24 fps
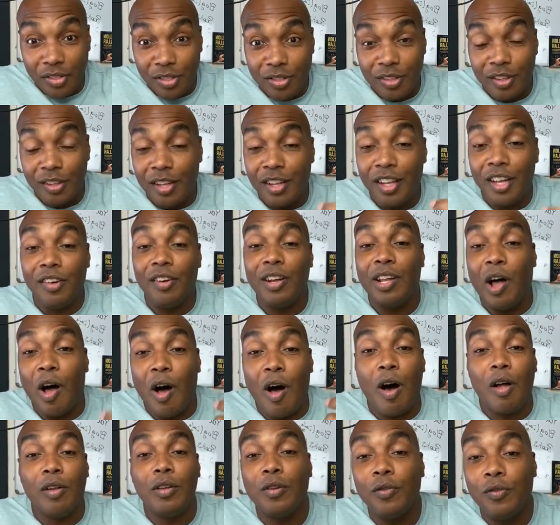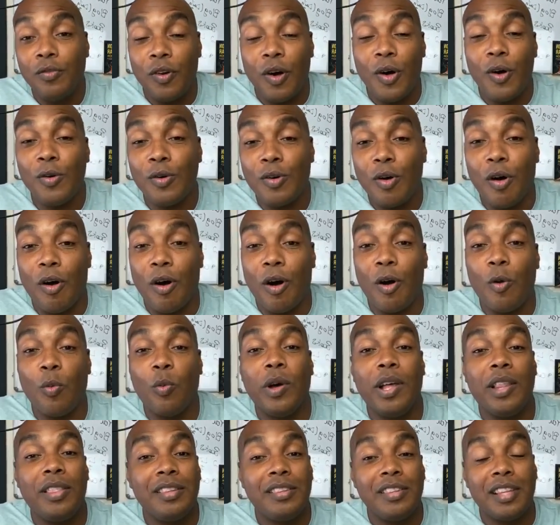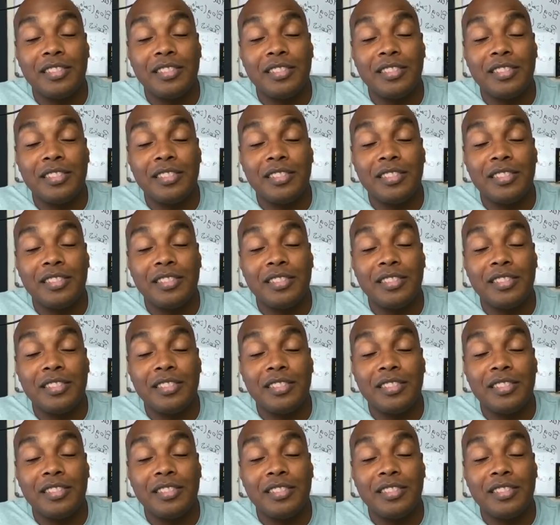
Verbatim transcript: literally on the phone call with the,